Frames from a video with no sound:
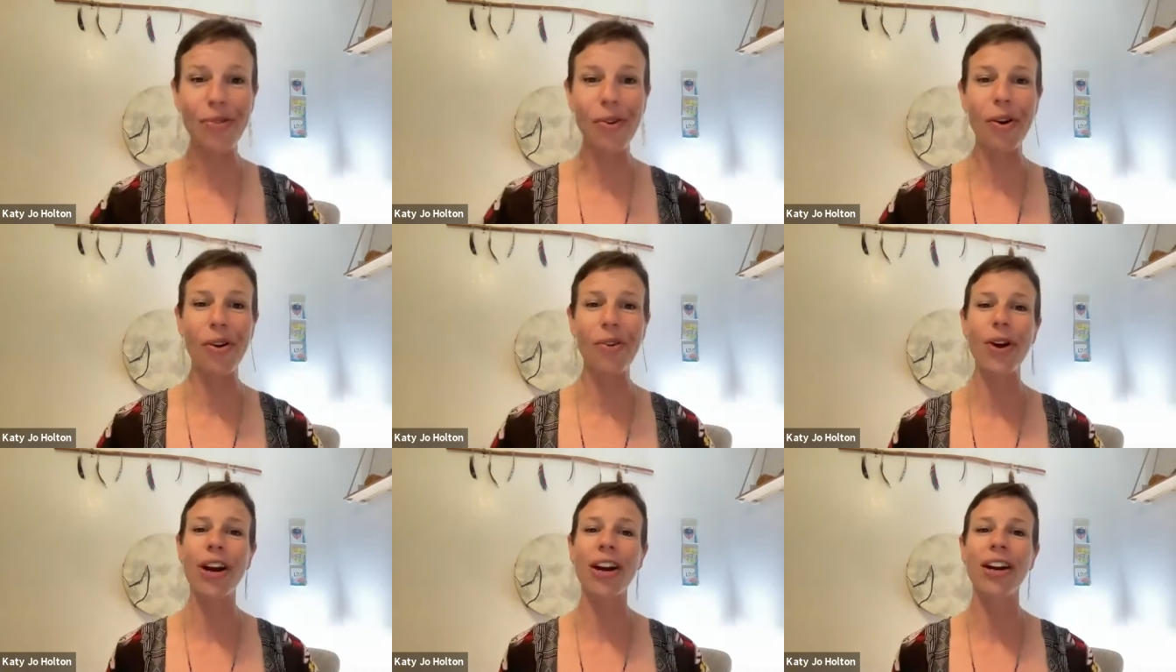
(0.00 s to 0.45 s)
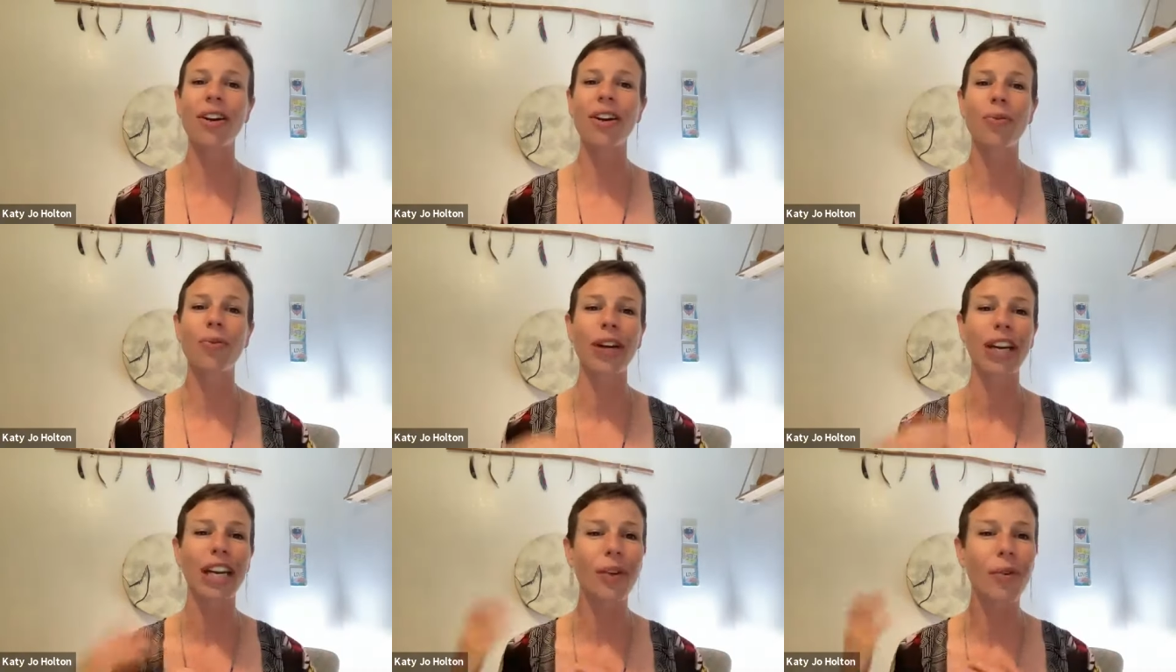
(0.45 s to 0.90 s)

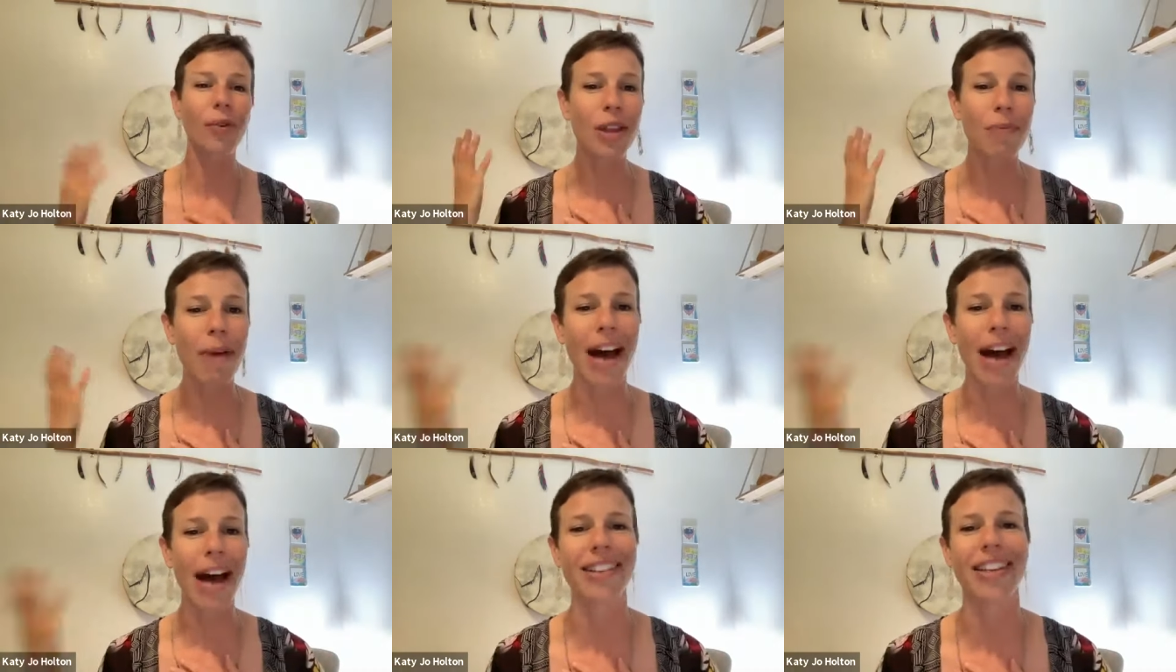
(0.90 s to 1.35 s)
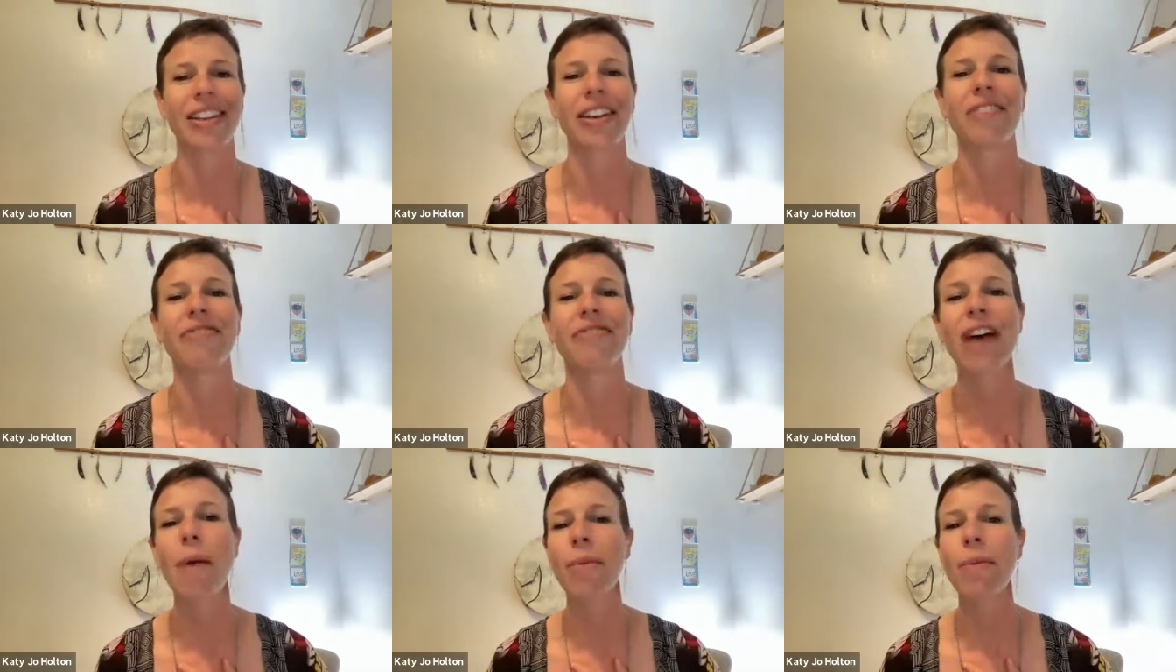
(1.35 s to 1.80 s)
forward, working with the
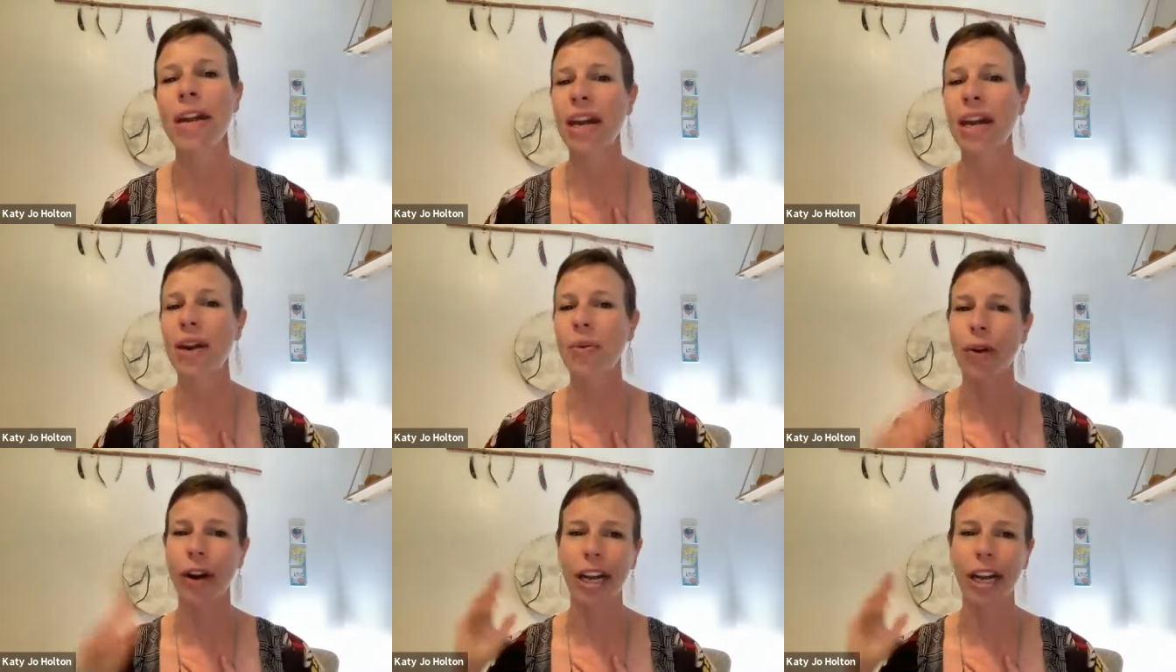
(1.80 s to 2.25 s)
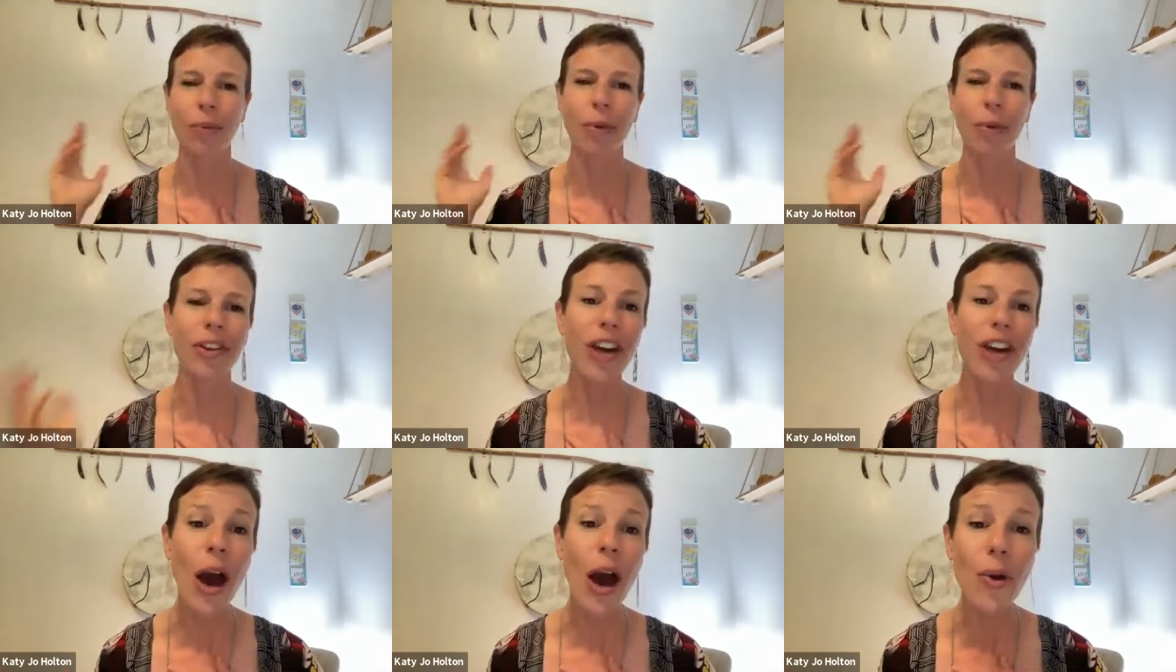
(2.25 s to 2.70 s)
masculine feminine, working
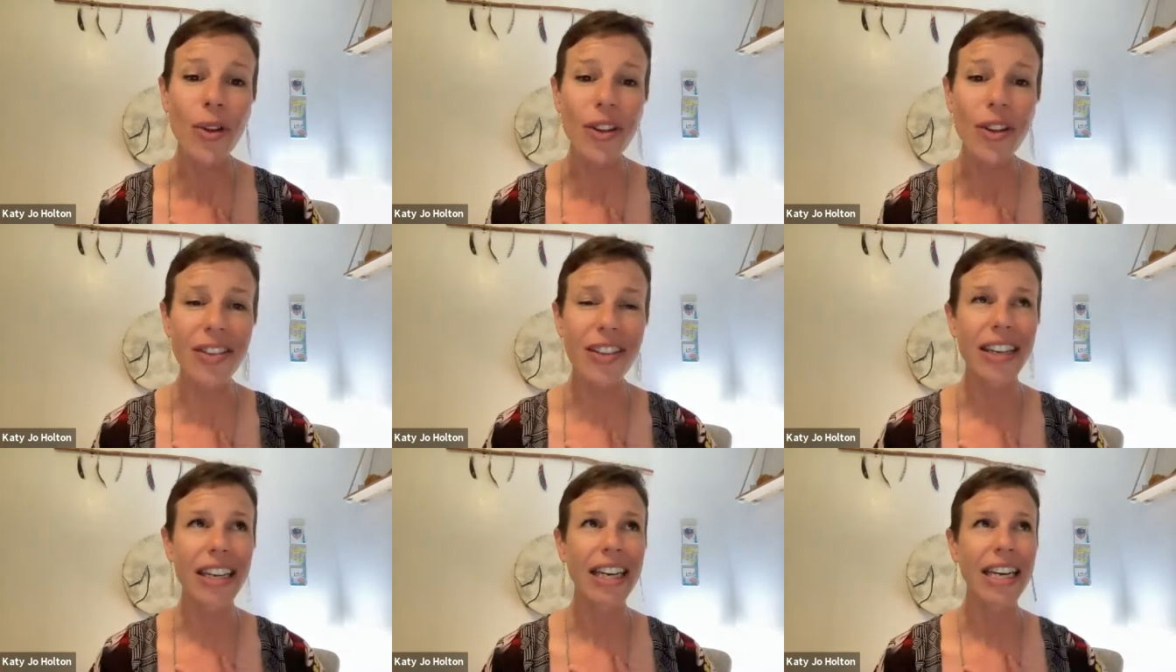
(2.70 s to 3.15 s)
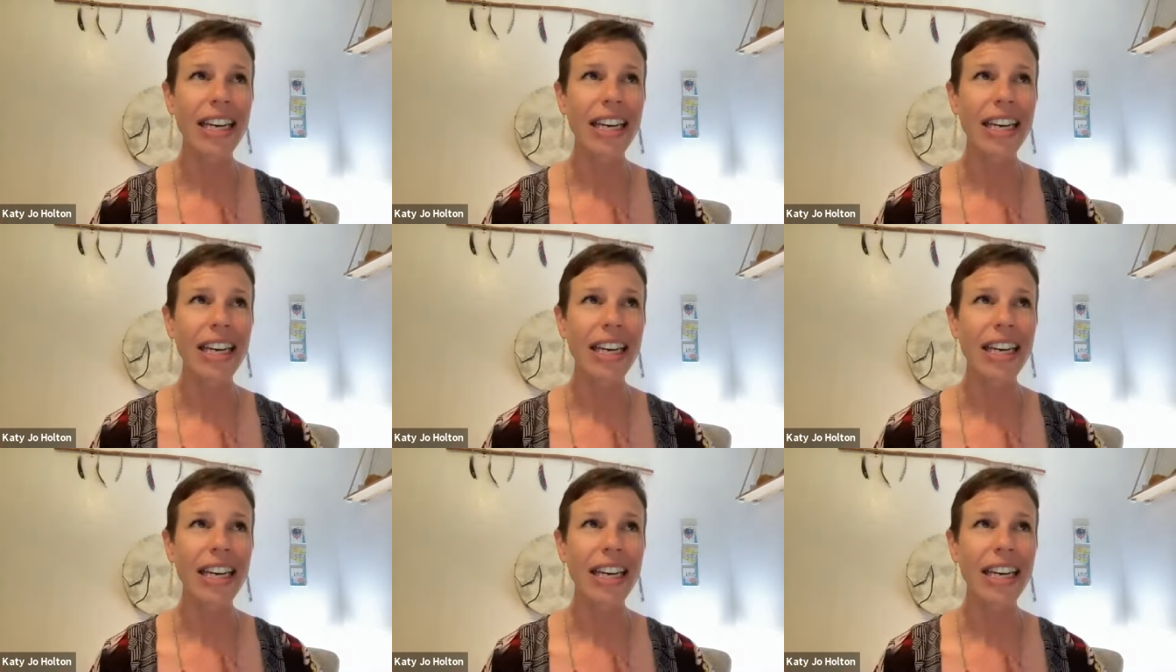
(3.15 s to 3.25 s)
with ghosts,